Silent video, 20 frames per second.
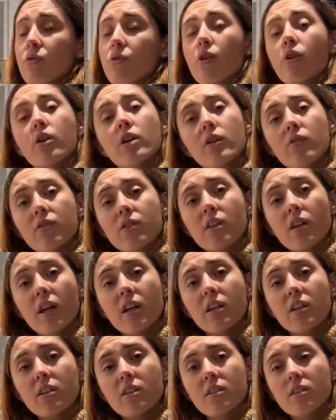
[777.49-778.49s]
or even
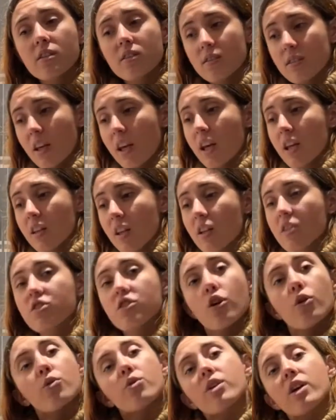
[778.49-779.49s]
like saying that it's
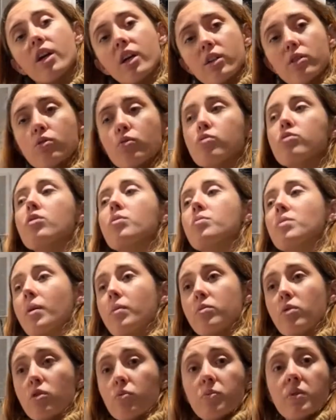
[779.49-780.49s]
okay to sometimes
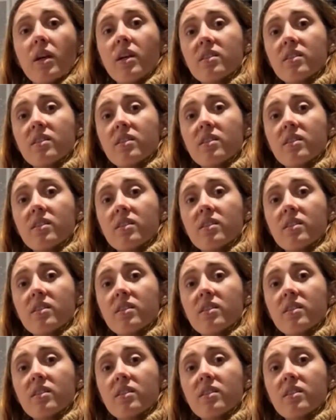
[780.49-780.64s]
not be